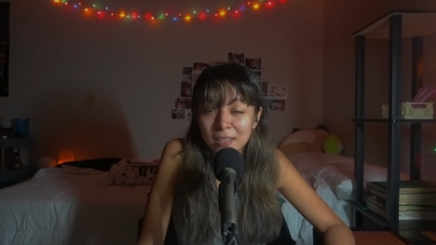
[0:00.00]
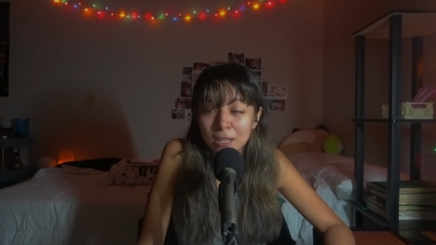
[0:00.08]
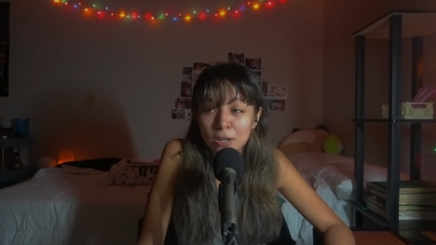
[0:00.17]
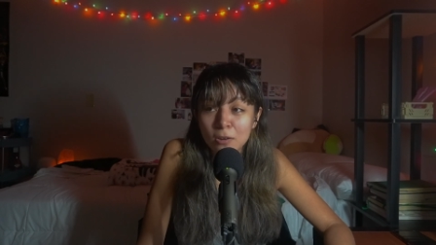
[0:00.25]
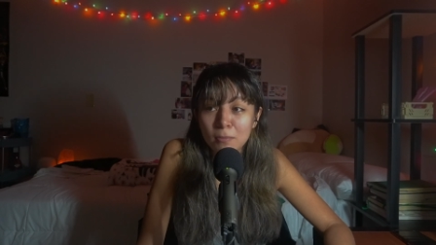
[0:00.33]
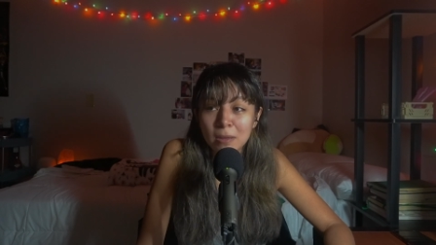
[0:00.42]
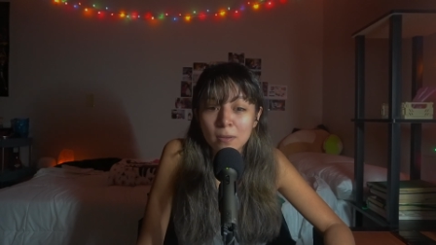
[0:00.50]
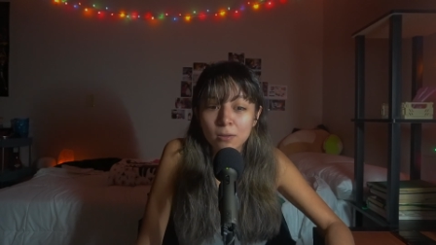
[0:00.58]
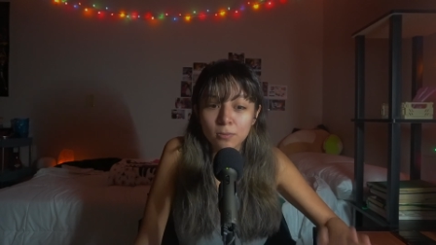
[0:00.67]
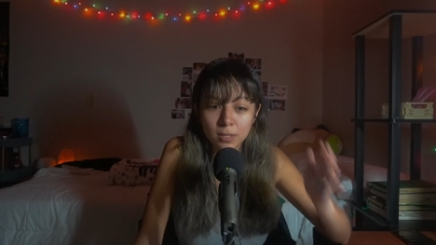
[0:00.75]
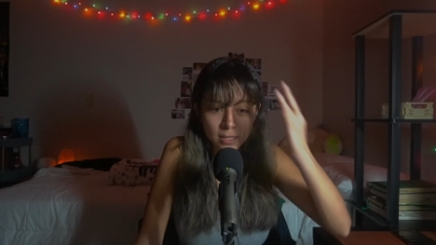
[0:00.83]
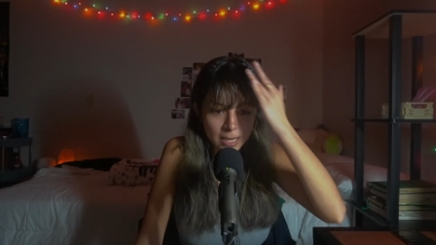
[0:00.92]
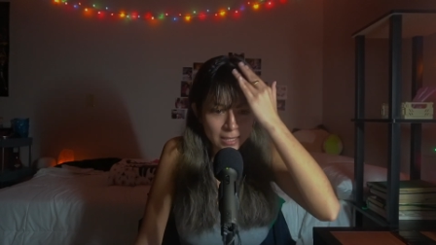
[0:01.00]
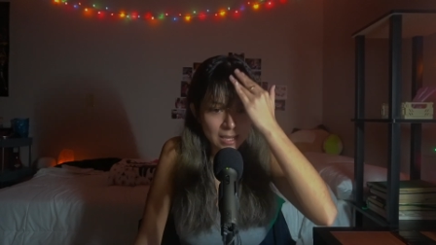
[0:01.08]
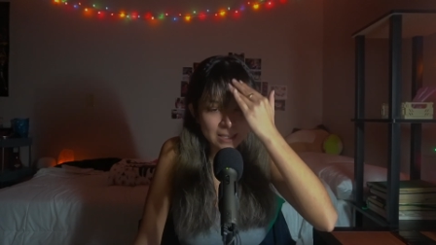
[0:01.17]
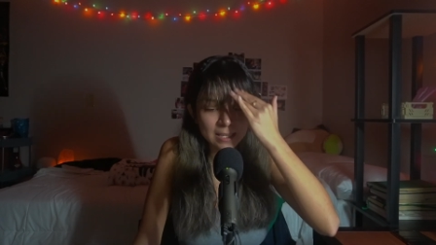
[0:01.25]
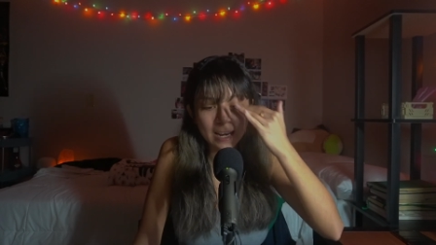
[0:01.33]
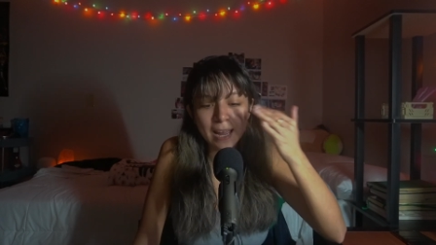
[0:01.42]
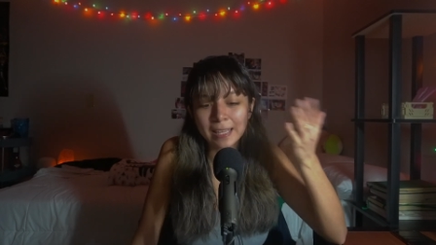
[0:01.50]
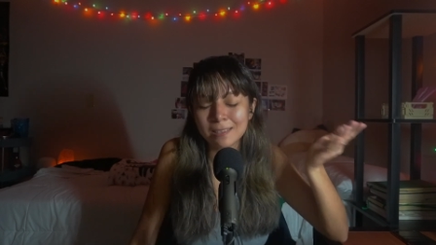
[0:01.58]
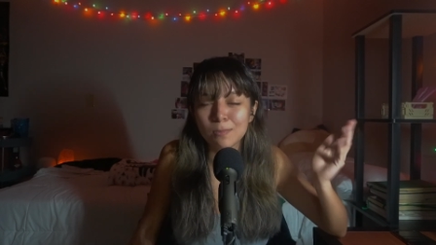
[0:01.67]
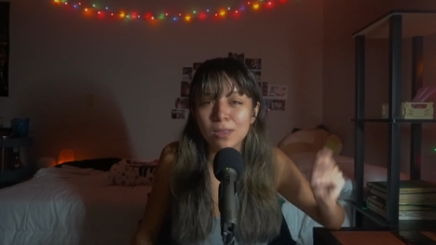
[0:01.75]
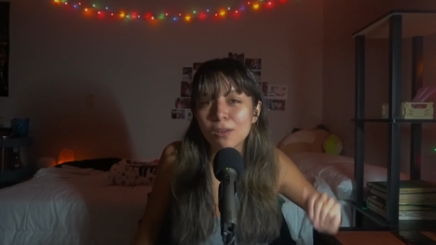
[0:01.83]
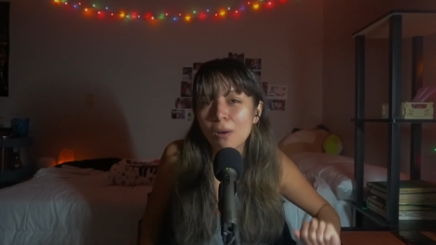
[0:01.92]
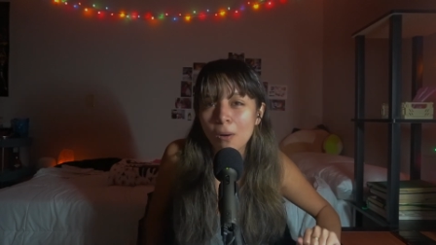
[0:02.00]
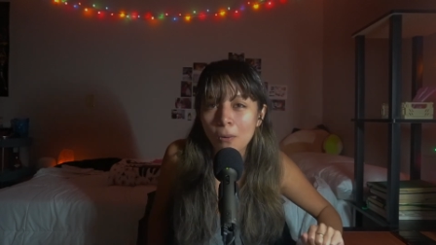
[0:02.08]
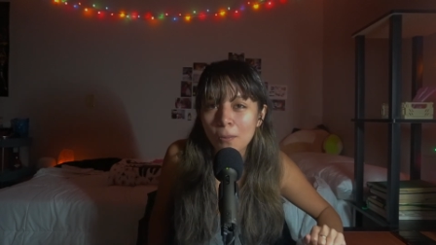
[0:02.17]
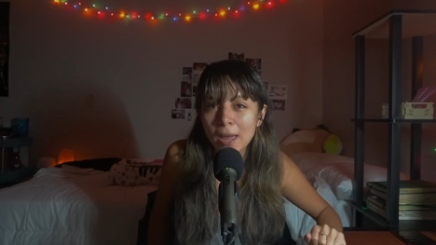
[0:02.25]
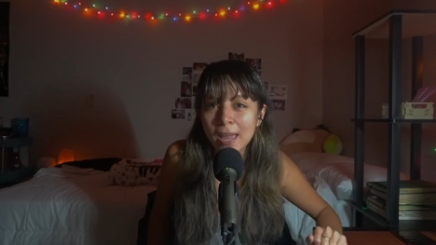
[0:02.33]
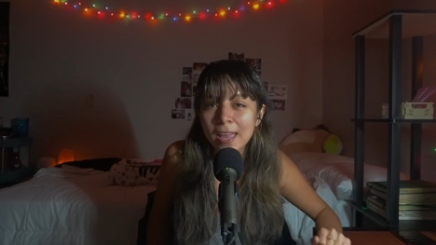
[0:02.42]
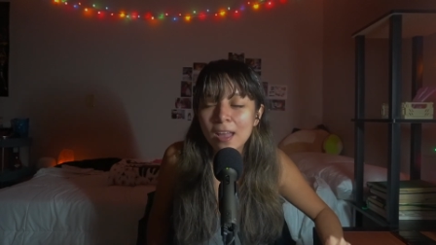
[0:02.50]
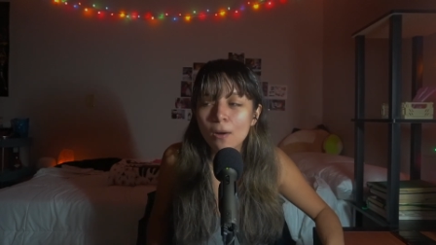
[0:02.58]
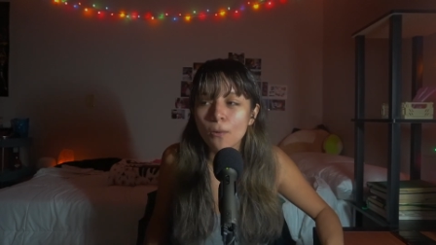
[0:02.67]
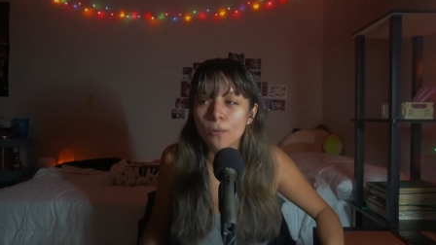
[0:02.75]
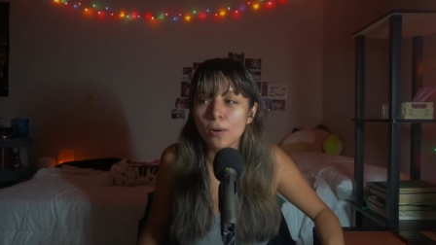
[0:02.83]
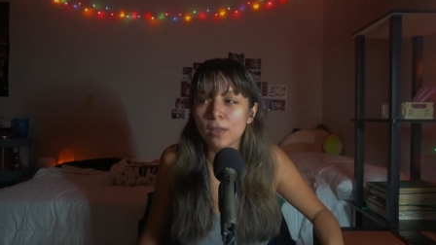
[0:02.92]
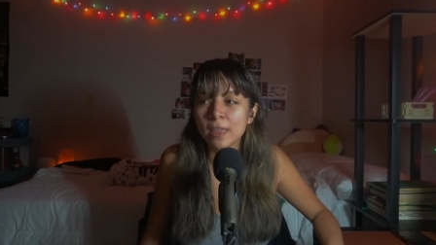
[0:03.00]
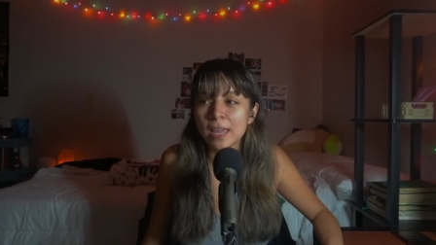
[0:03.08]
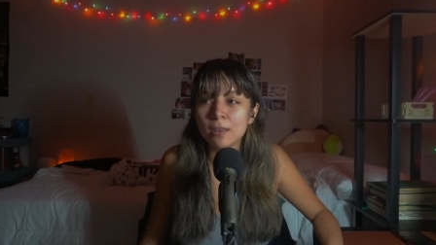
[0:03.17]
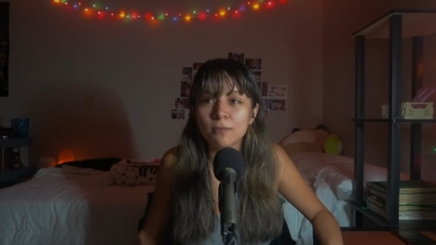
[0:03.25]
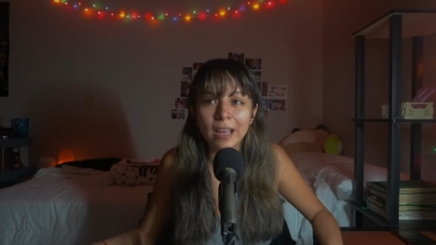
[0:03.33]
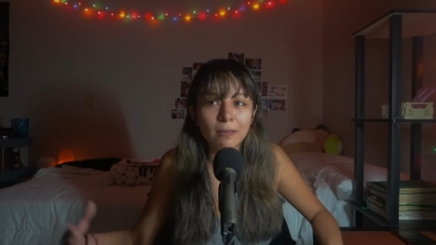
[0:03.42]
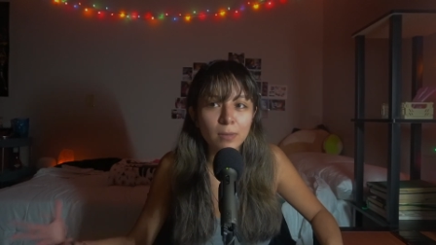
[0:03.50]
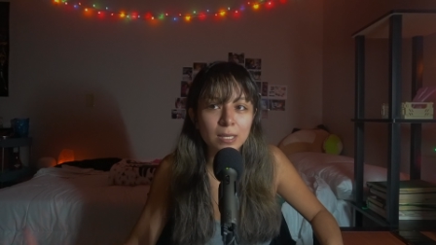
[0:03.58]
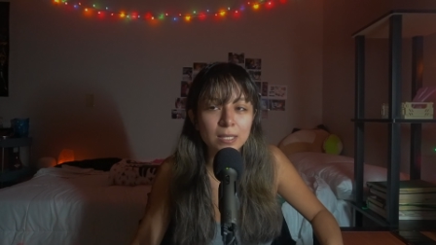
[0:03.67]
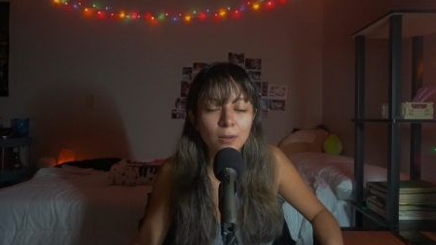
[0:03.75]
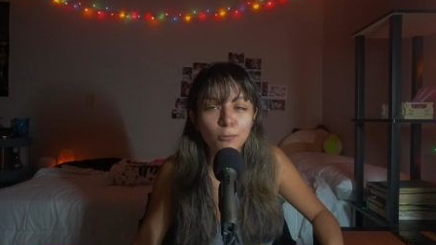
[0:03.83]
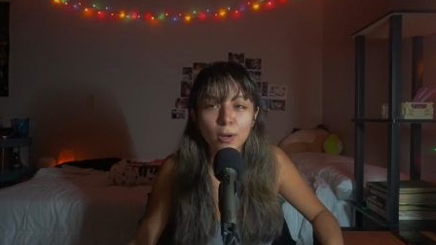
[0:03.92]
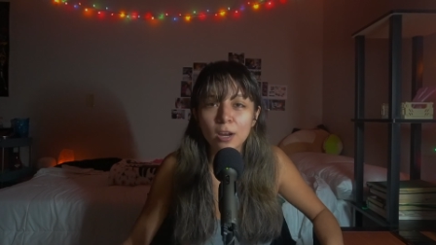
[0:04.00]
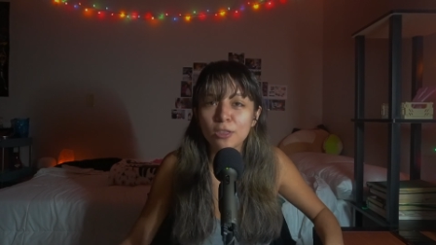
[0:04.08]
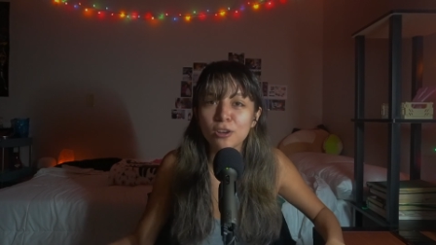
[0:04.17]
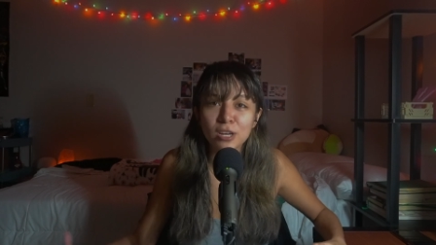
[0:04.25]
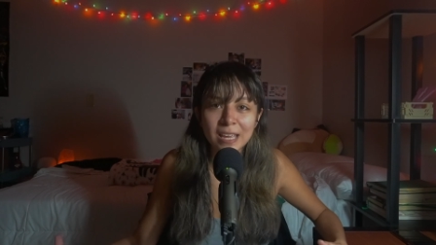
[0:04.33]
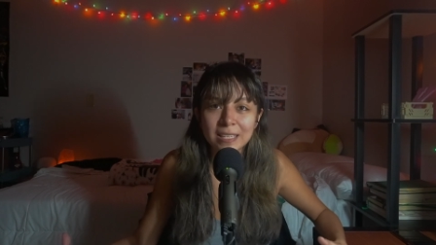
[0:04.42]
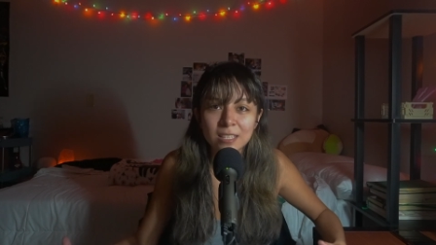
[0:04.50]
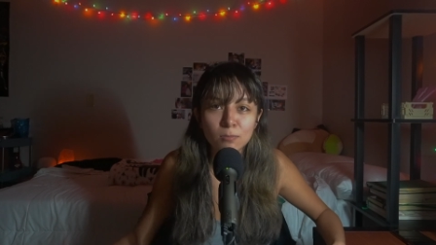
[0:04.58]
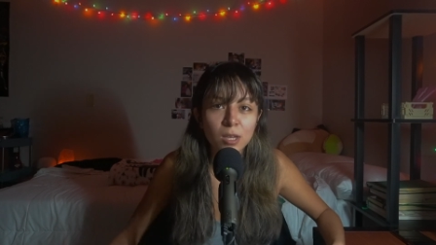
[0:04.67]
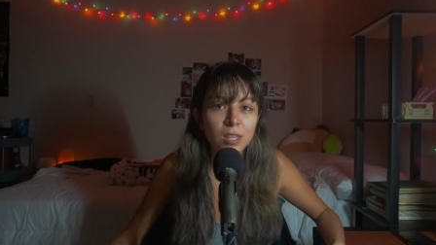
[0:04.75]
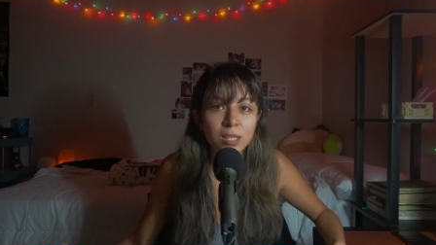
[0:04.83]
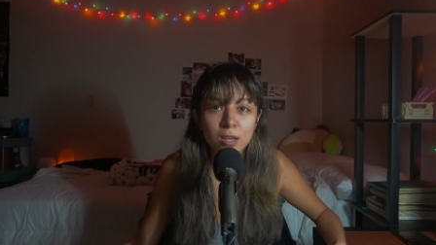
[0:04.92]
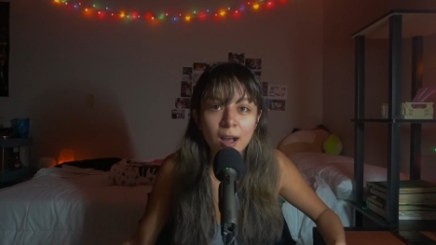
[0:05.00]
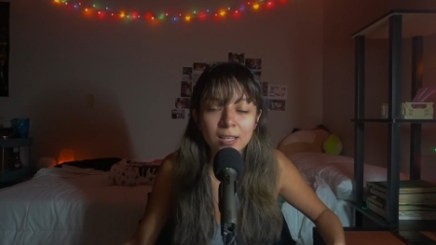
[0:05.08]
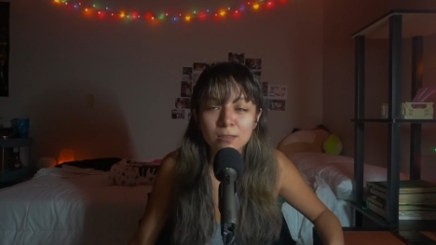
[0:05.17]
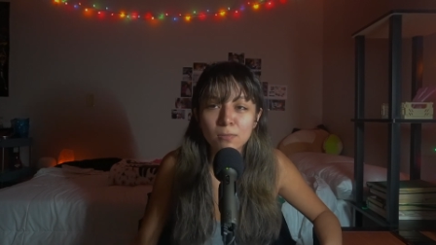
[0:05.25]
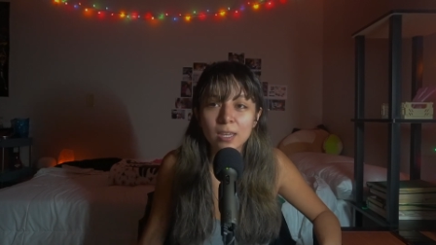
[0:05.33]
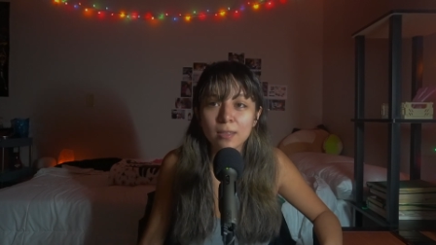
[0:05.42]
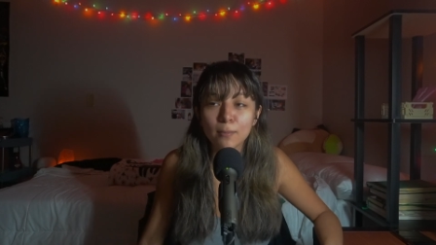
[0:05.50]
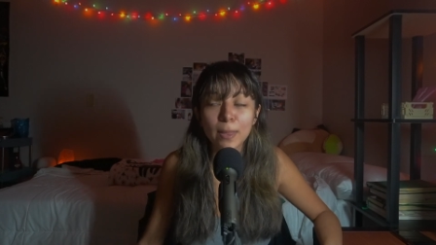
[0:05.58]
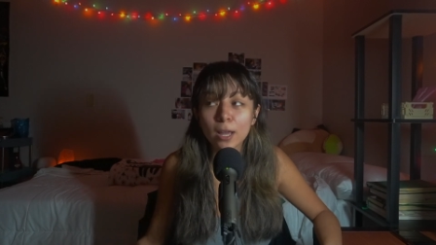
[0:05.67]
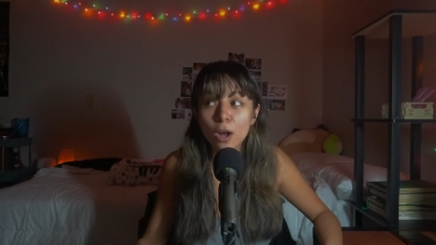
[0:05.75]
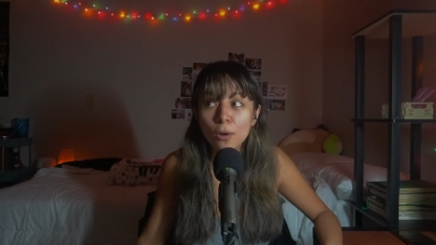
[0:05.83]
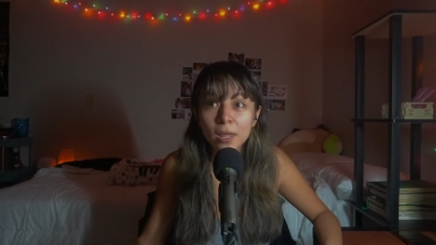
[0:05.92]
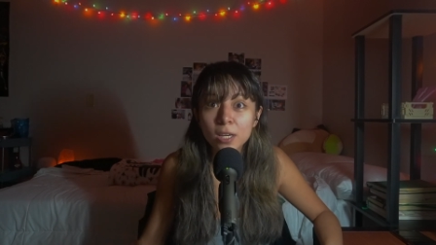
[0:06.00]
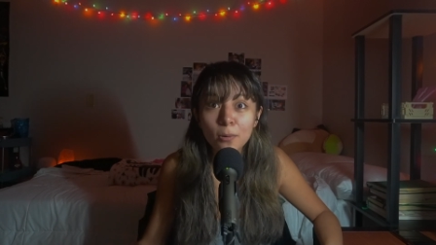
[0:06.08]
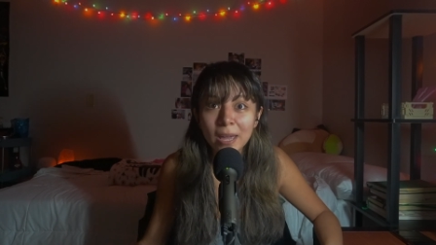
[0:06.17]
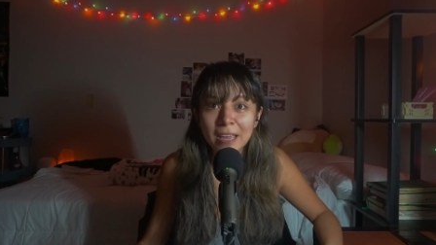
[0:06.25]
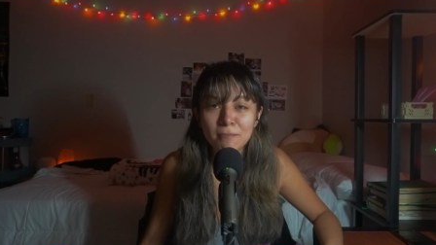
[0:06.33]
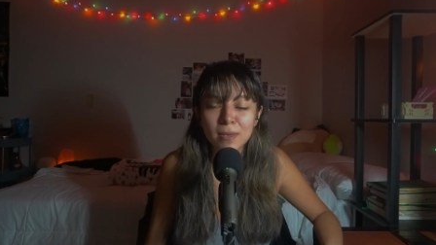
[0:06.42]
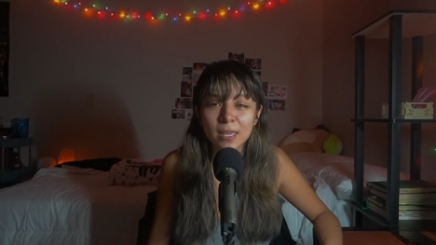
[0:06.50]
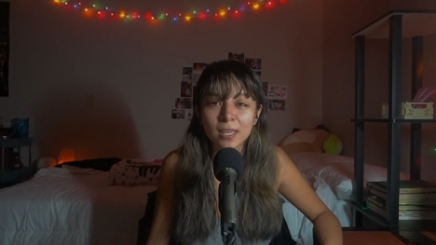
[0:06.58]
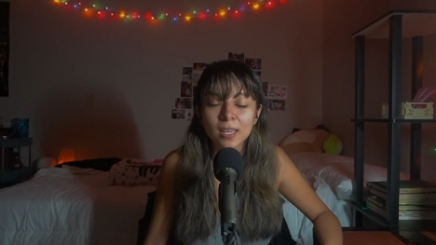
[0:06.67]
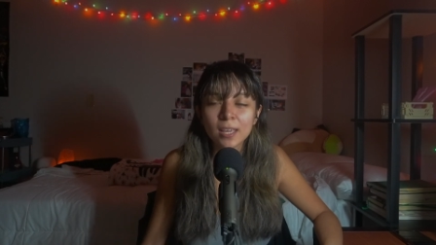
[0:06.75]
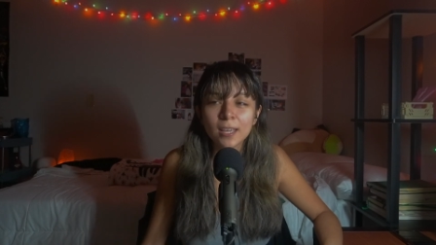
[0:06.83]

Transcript: You know, maybe it was like they said hi to me in the hallway or they invite me somewhere, or they're nice to me, they talk to me and I'm like, oh, they don't hate me.